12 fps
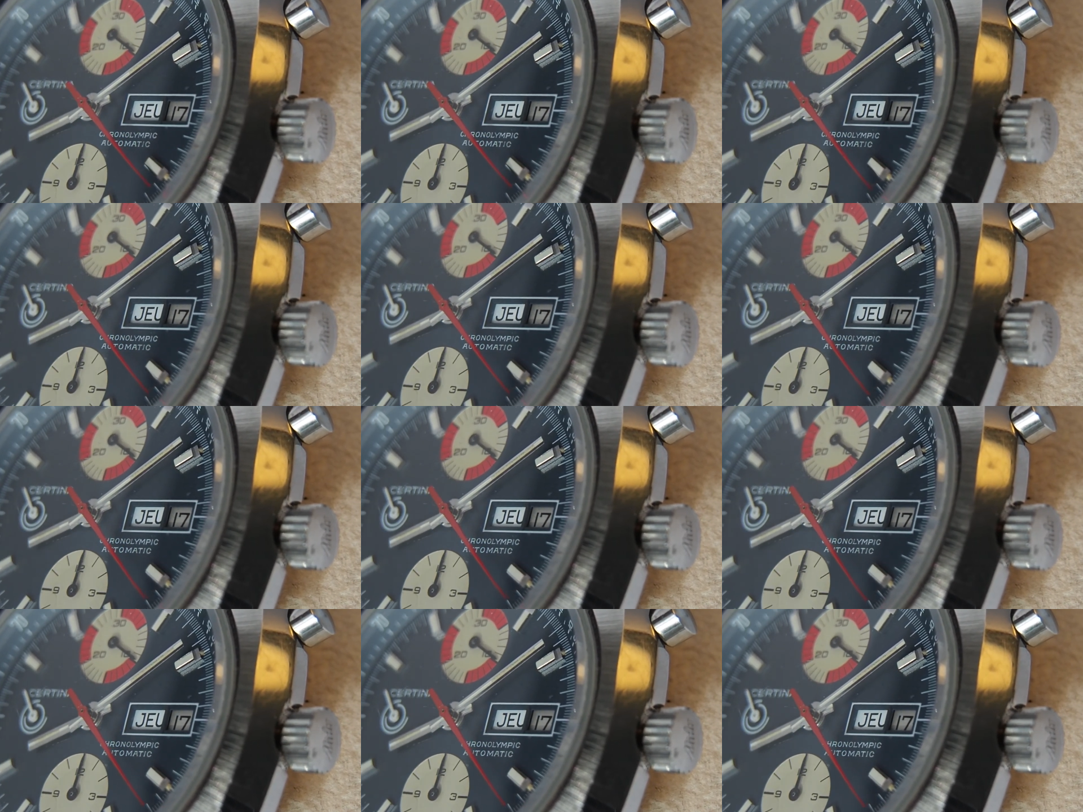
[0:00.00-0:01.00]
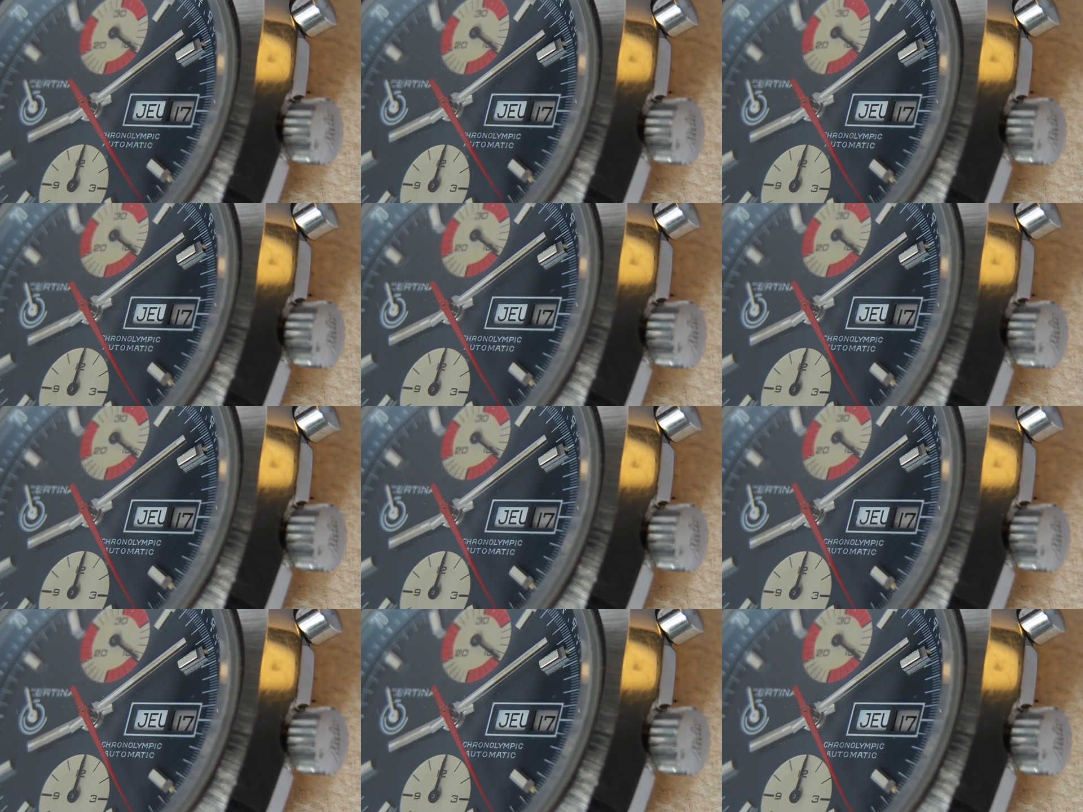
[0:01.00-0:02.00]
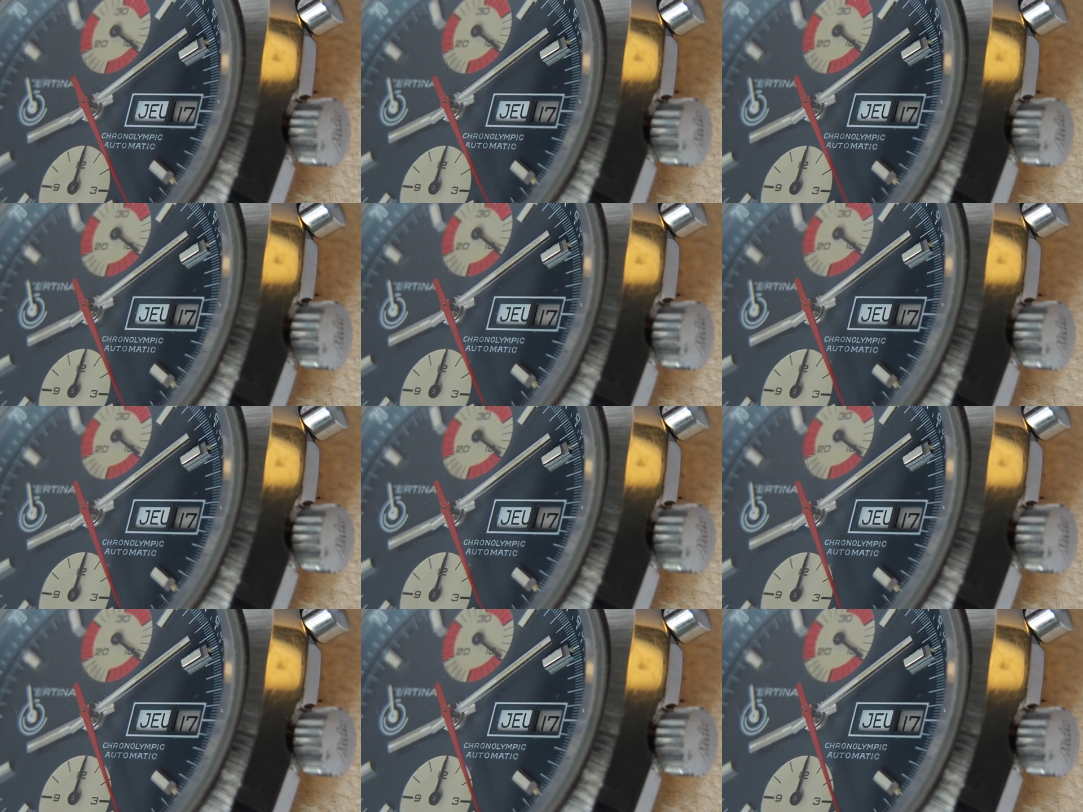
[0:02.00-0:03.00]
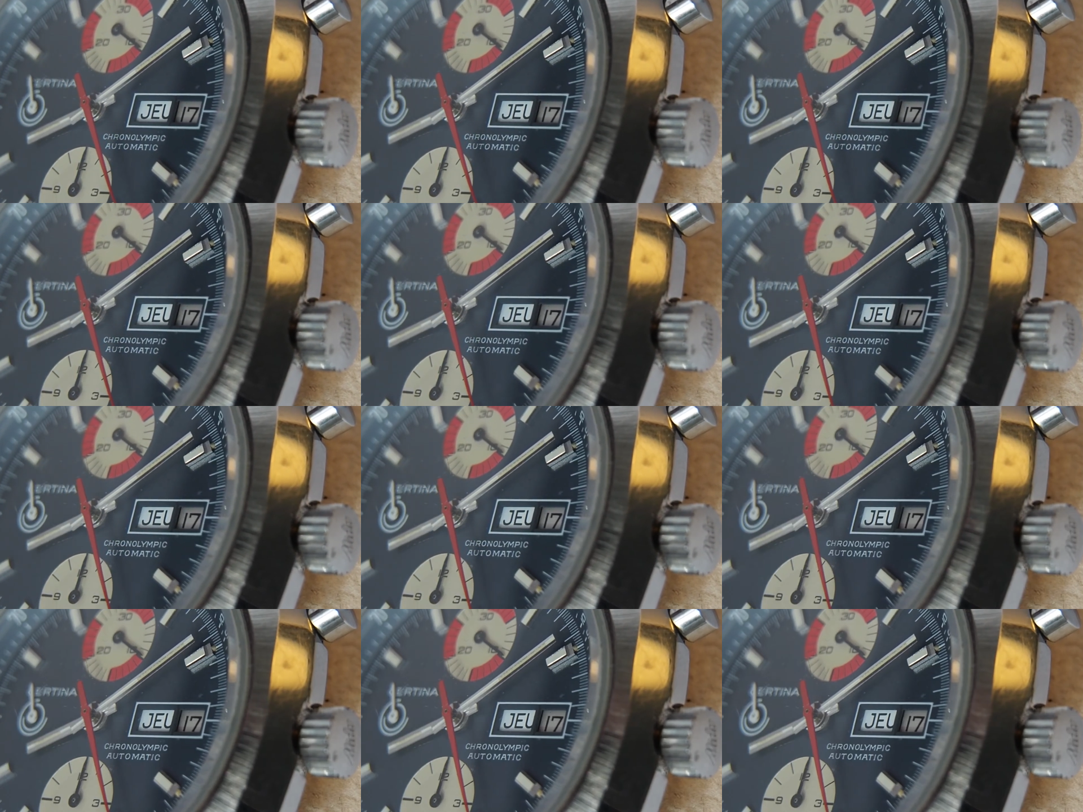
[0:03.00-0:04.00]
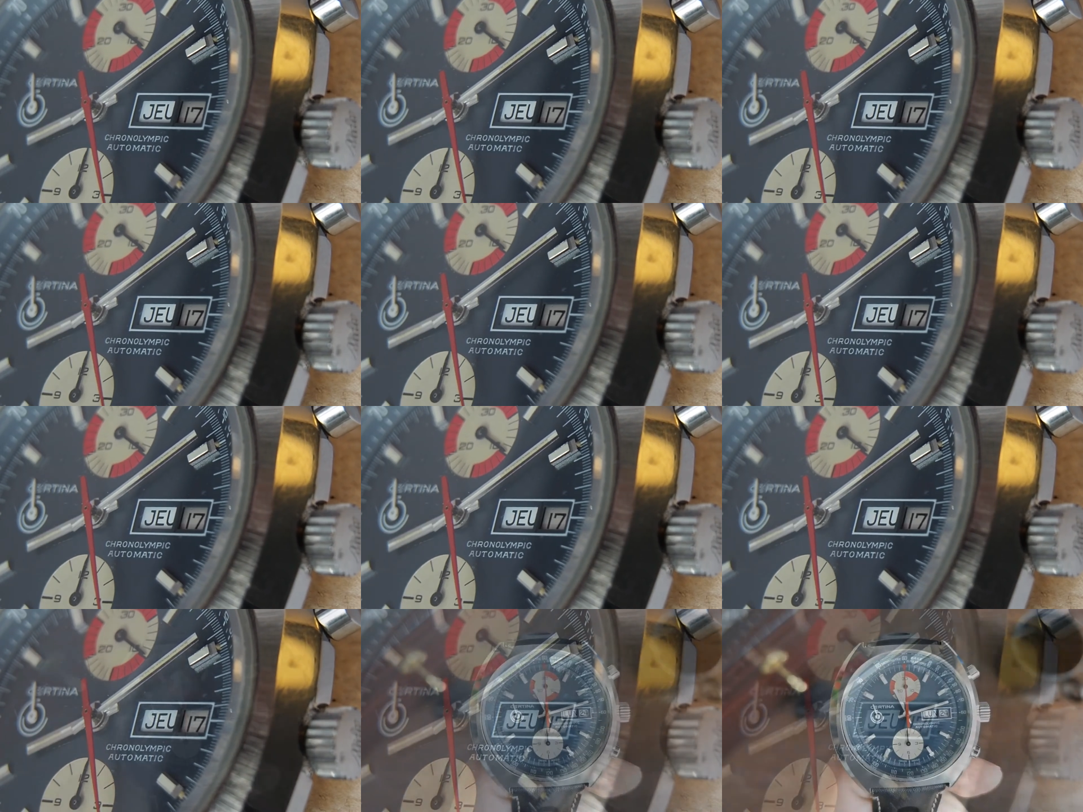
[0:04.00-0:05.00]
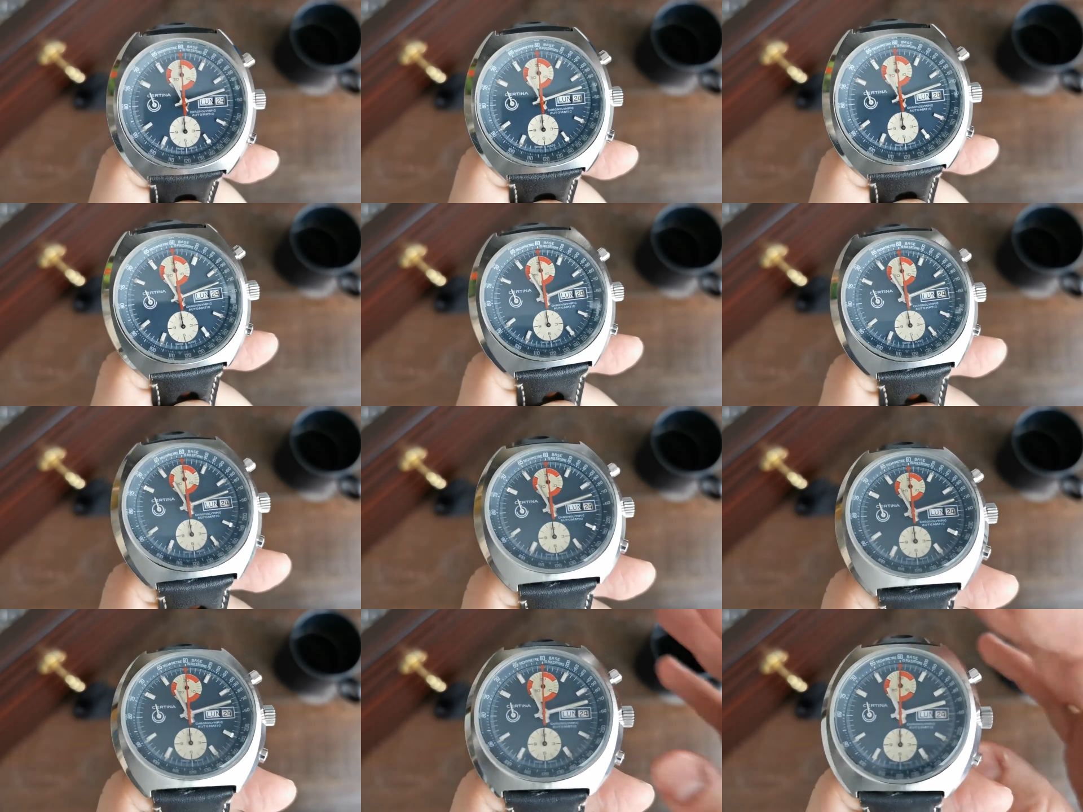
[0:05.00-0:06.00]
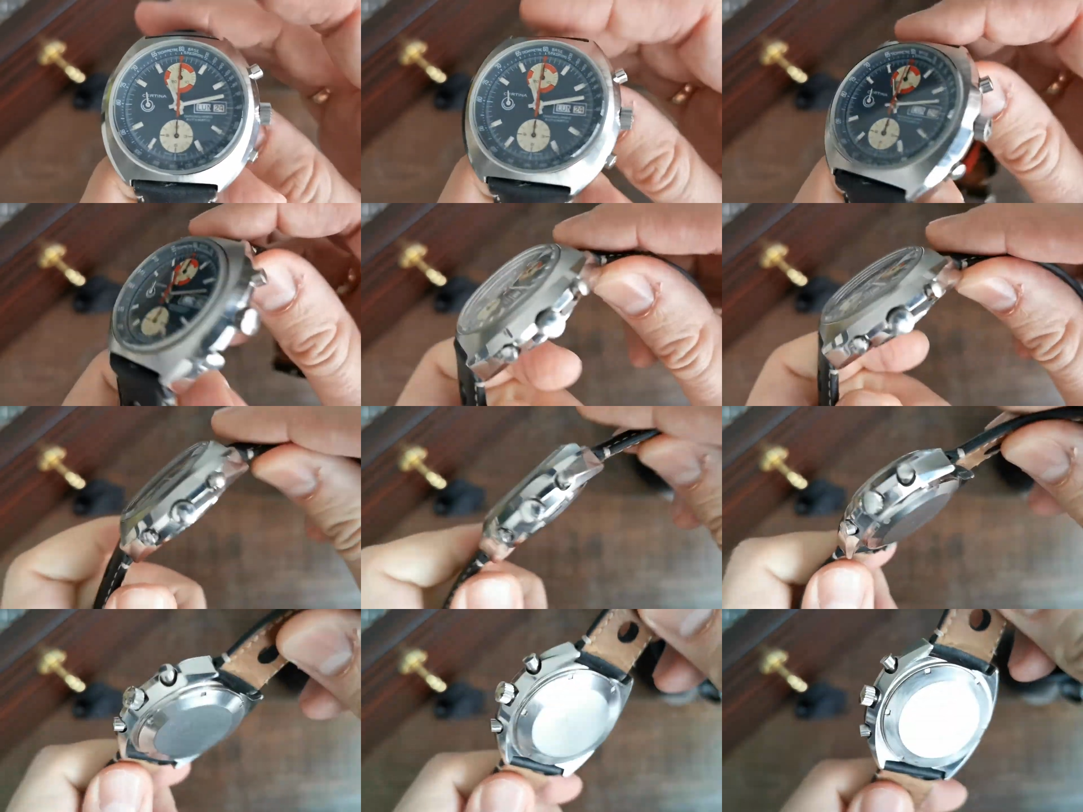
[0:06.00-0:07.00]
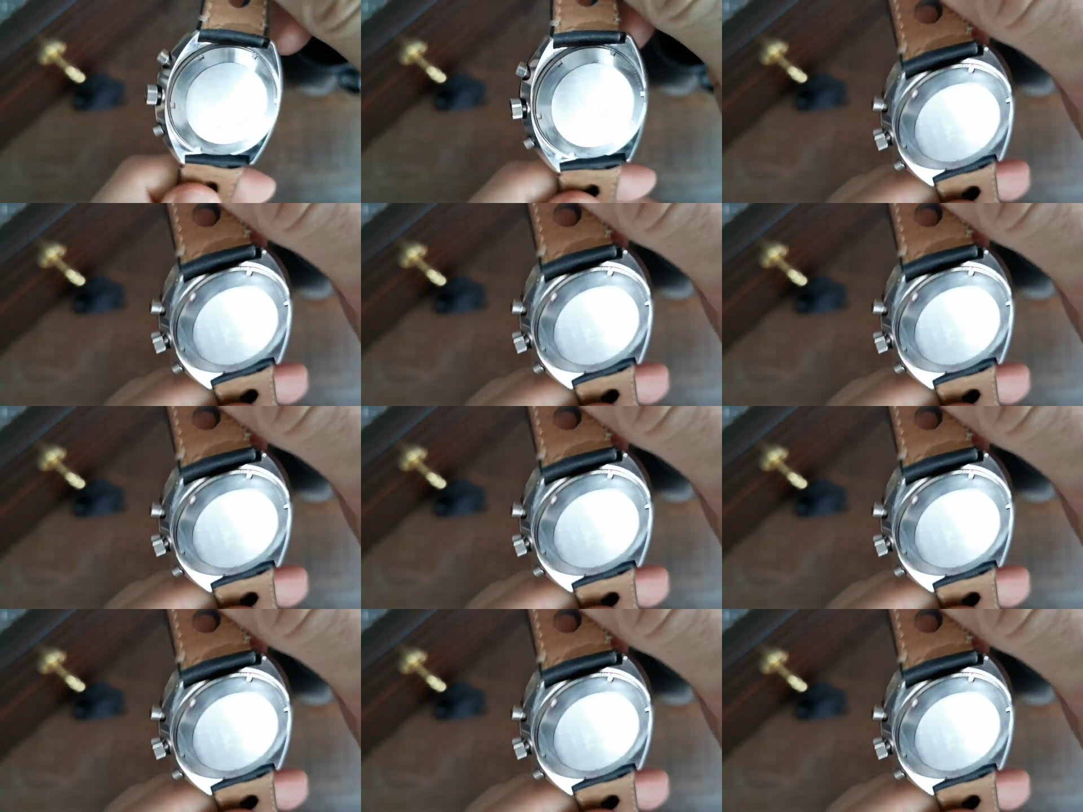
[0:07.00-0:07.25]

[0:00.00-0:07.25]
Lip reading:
[unreadable: no face in view]